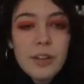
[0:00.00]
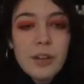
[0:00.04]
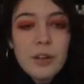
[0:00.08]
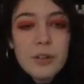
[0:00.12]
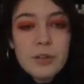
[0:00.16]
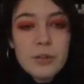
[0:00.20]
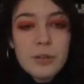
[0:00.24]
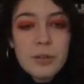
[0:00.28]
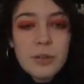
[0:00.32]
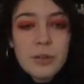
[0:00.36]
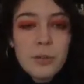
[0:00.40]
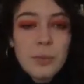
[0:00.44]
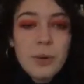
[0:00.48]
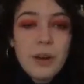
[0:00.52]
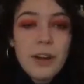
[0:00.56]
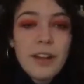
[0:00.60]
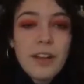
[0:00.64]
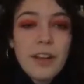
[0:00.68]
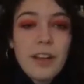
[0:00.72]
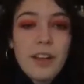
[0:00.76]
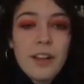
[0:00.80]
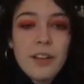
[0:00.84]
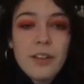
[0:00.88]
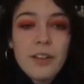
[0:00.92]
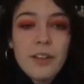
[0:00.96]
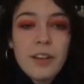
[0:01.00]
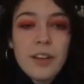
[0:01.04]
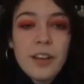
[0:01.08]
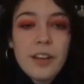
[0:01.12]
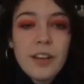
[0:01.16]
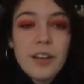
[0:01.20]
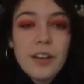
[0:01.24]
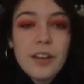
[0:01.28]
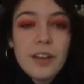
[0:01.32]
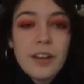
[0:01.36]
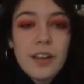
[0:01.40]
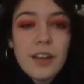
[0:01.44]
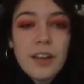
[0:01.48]
close with one
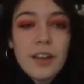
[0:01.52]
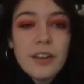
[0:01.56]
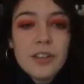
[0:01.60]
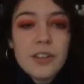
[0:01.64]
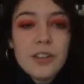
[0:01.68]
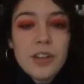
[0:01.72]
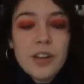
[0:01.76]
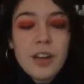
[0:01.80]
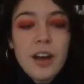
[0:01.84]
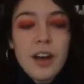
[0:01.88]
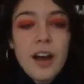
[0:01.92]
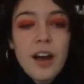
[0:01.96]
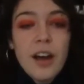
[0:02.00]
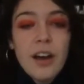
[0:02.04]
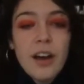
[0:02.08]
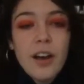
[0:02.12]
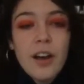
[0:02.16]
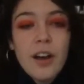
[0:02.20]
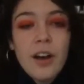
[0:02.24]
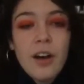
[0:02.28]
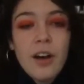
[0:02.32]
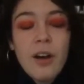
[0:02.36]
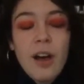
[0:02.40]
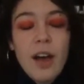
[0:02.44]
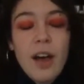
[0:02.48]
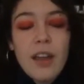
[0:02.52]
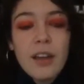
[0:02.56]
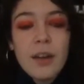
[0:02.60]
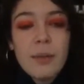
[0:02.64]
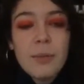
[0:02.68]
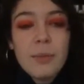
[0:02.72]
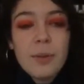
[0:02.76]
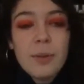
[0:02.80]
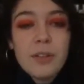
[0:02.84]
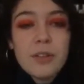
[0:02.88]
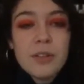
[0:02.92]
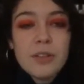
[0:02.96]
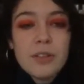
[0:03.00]
gallery in Chicago, and I'm
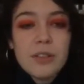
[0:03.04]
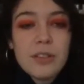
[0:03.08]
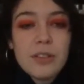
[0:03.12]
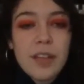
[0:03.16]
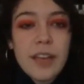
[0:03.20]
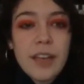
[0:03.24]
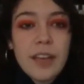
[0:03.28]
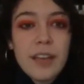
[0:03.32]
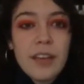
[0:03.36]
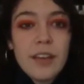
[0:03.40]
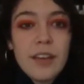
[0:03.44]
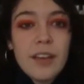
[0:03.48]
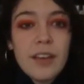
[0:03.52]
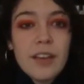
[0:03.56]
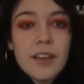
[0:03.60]
also like